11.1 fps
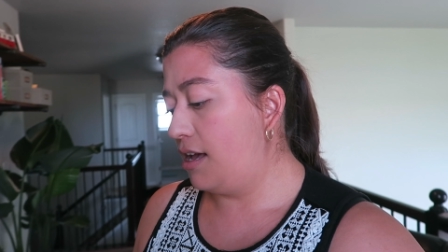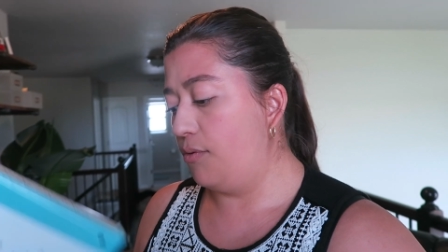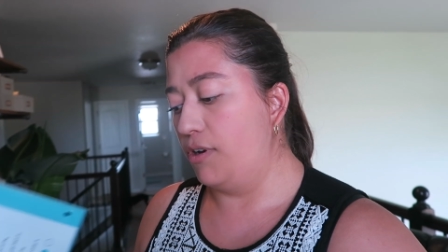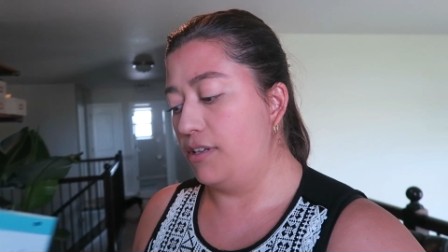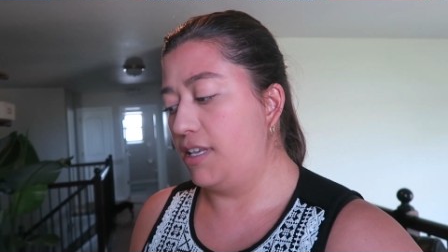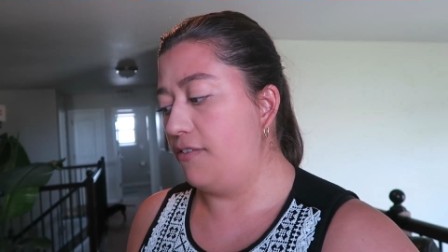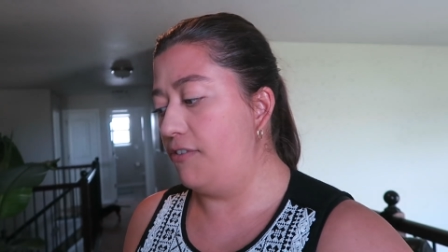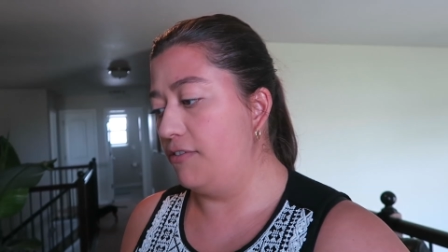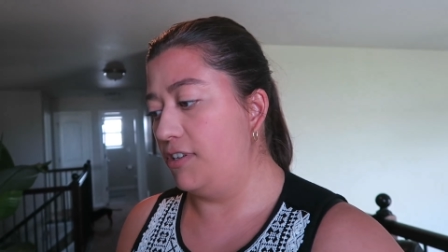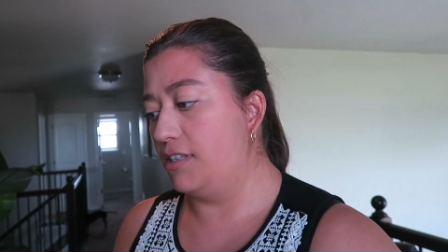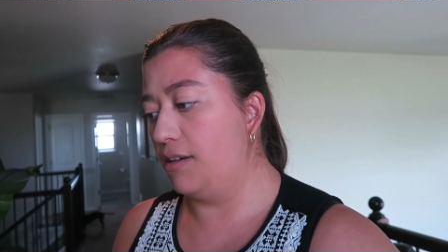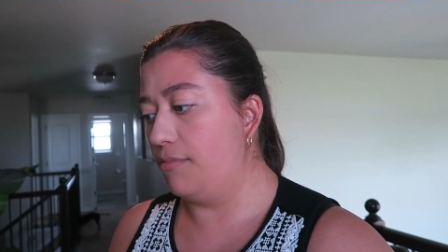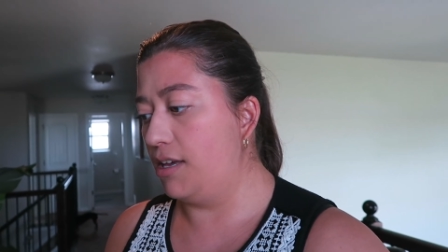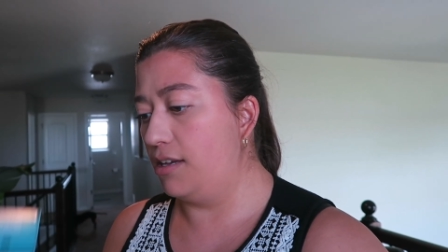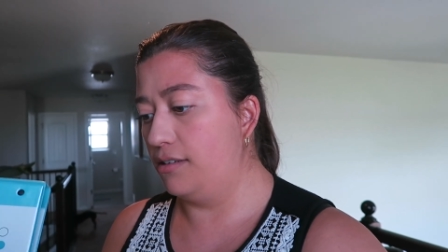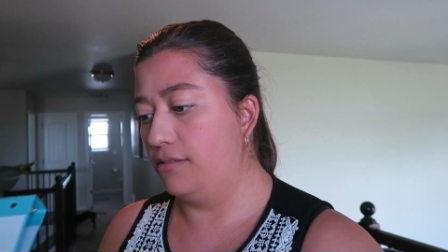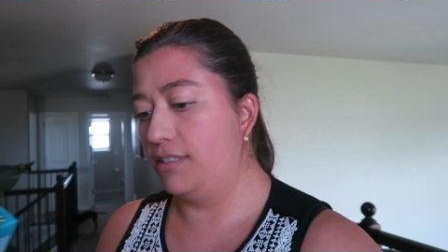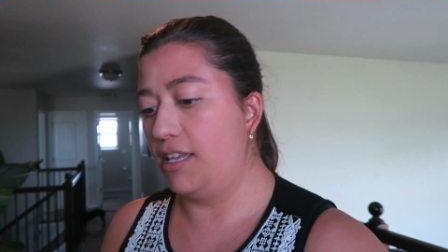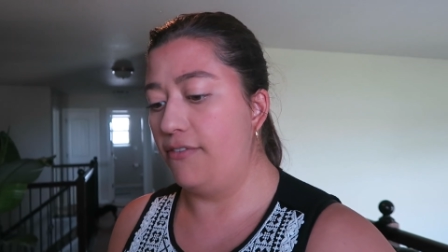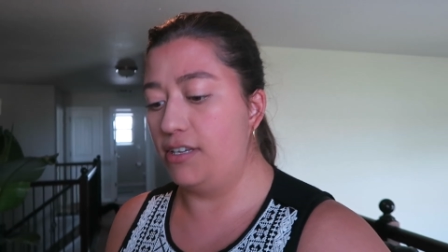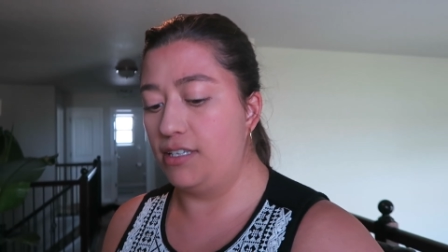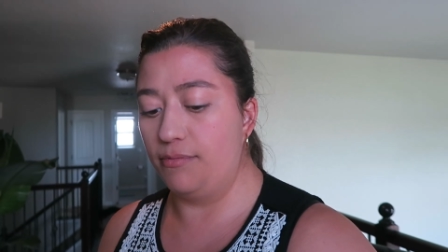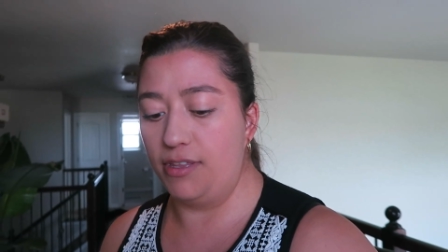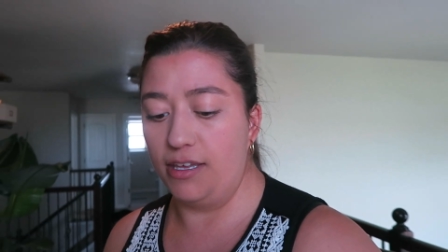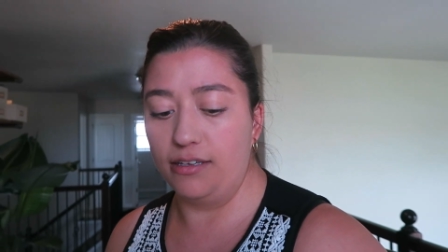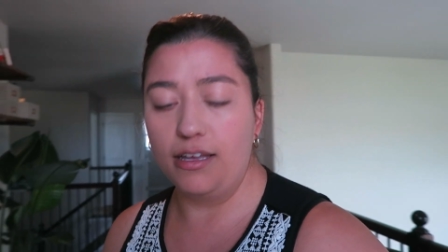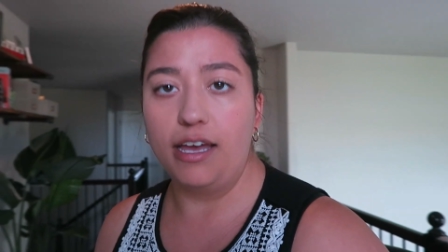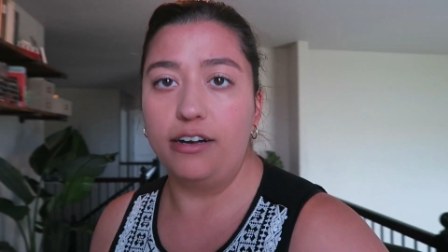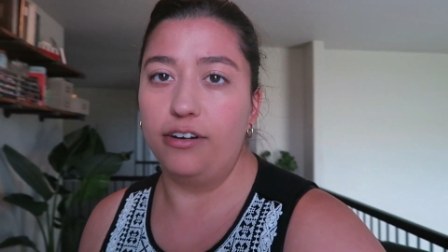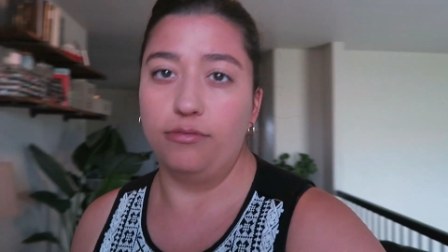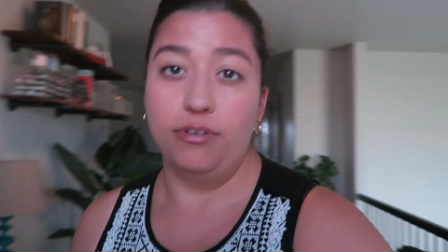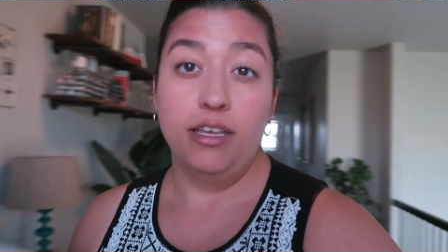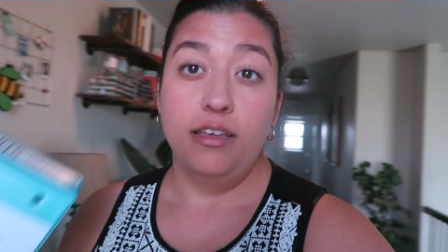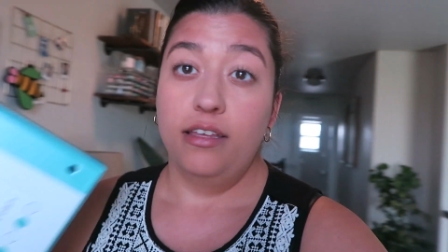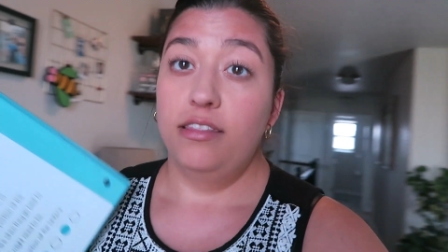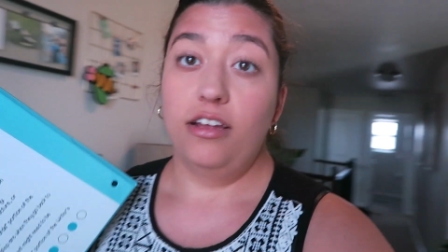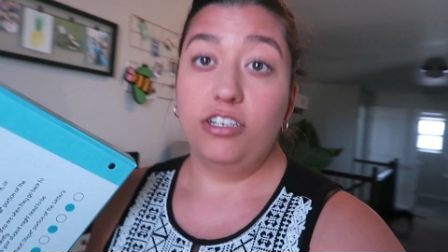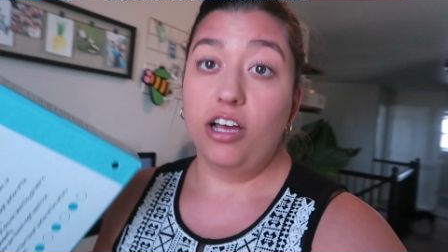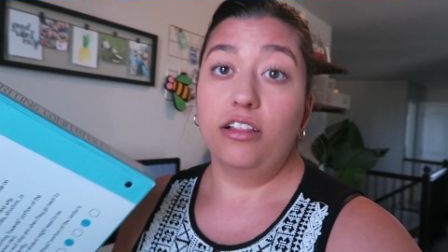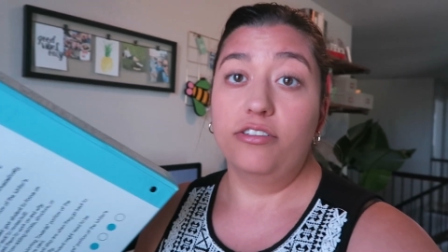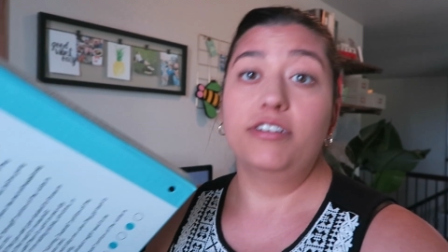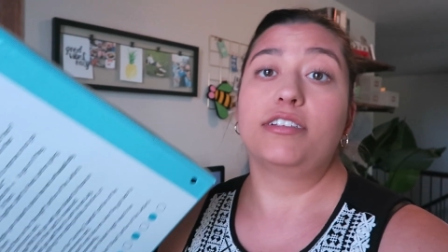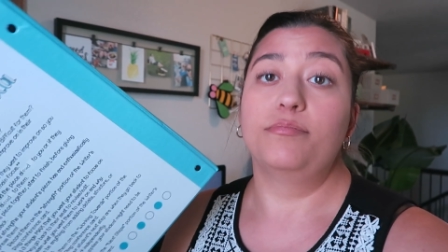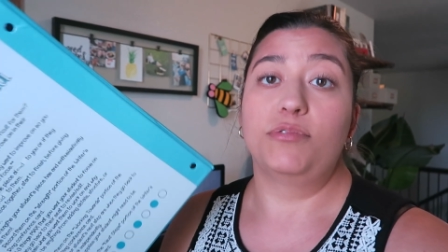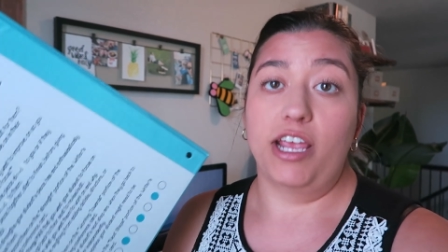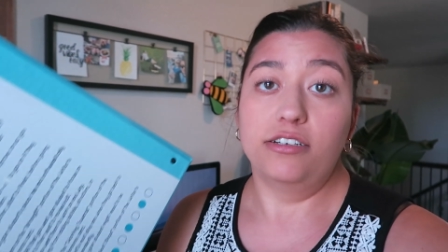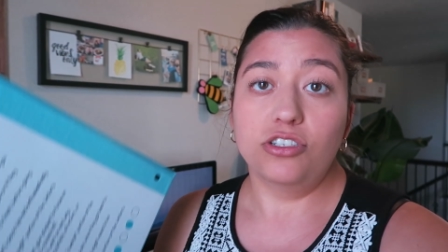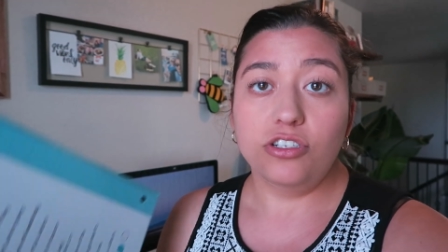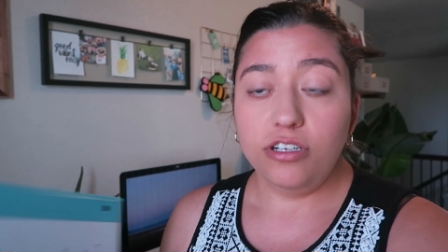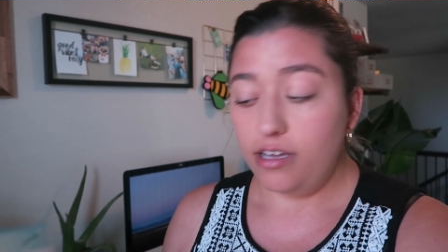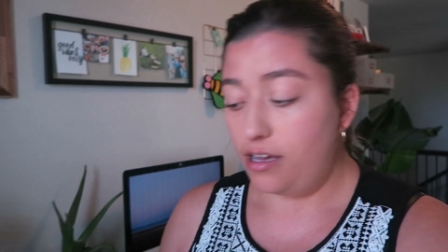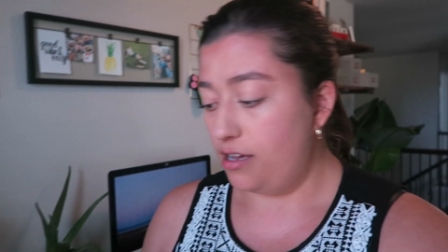I want to say 50 something, 70 something, I don't know, $1 and some change,